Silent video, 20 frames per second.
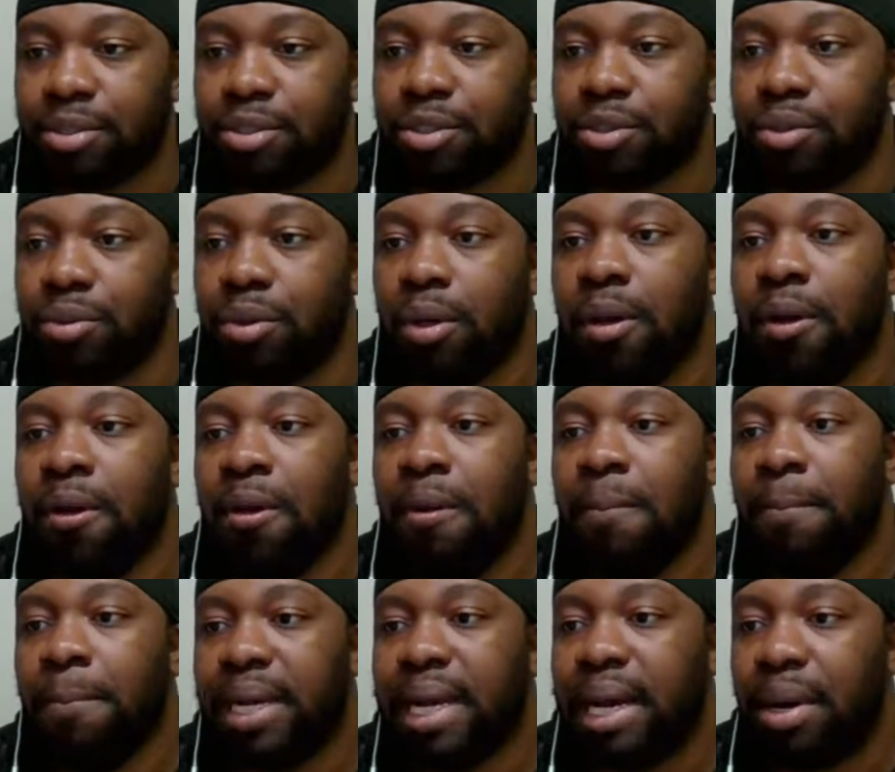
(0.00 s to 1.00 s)
soon.
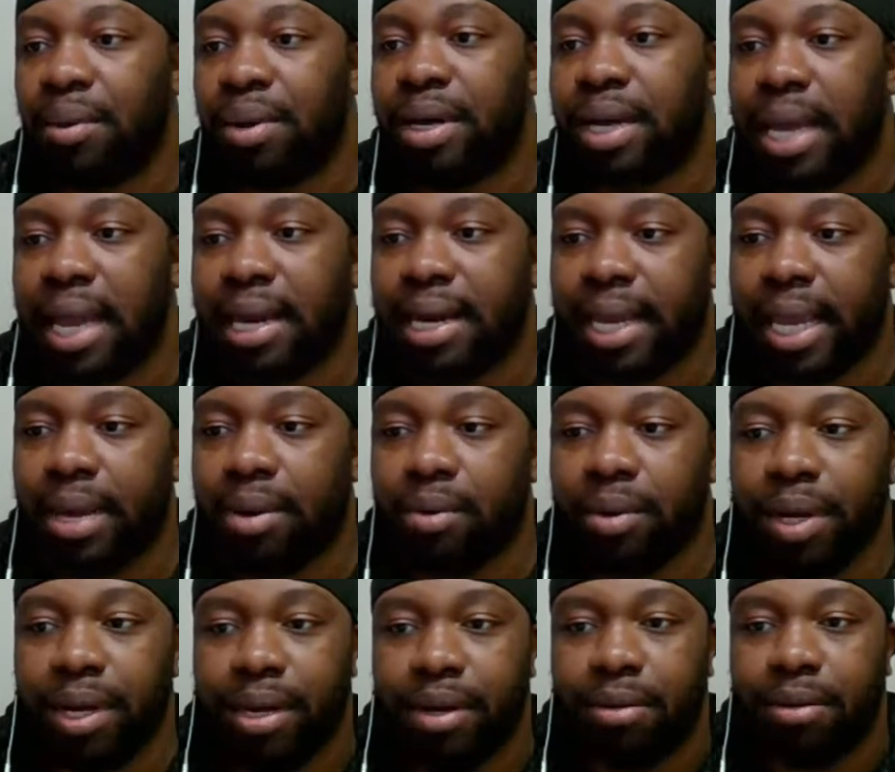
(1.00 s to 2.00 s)
But I wanted to kind of get on
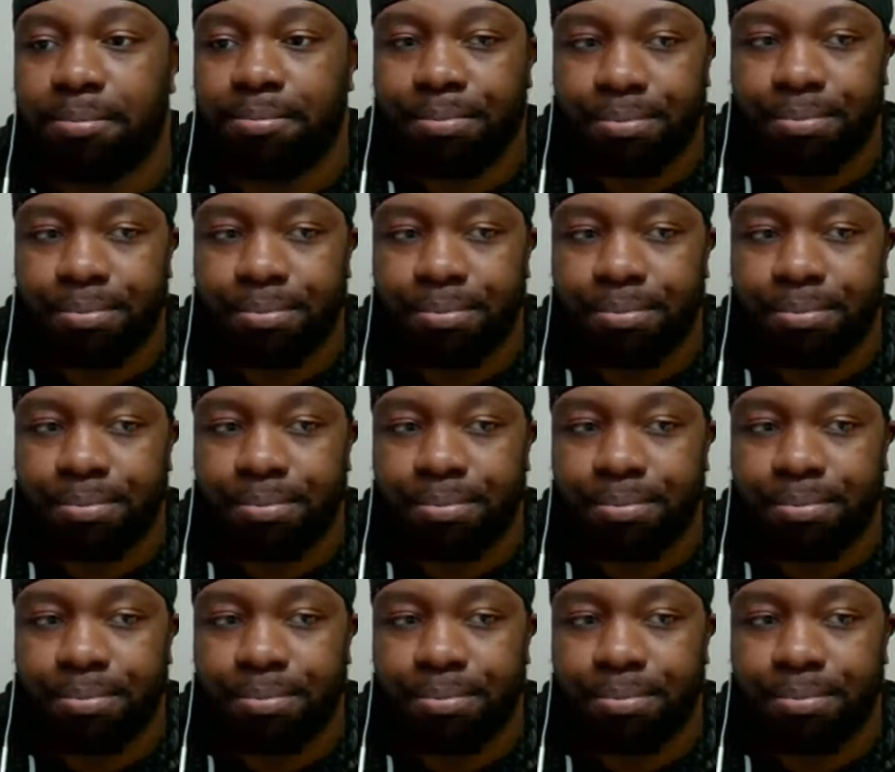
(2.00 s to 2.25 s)
here